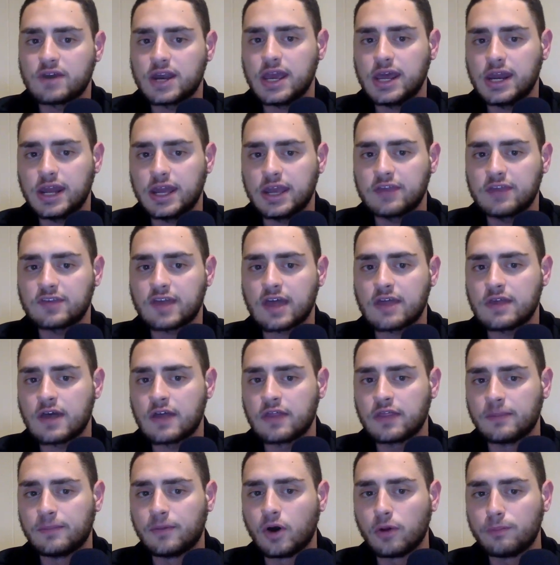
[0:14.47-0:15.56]
innings, and then
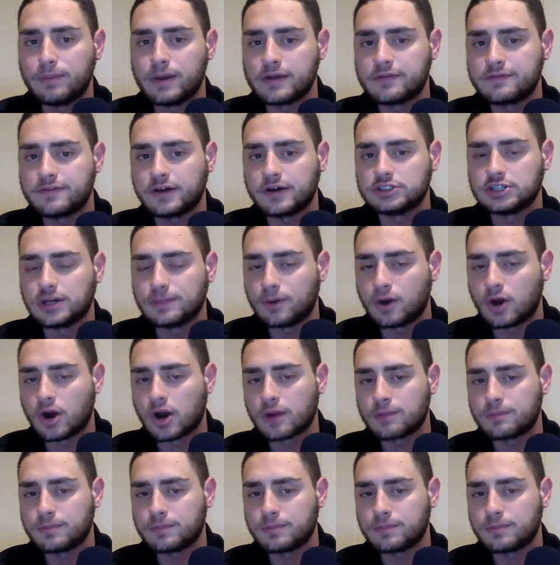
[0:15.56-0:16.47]
the bullpen fell apart.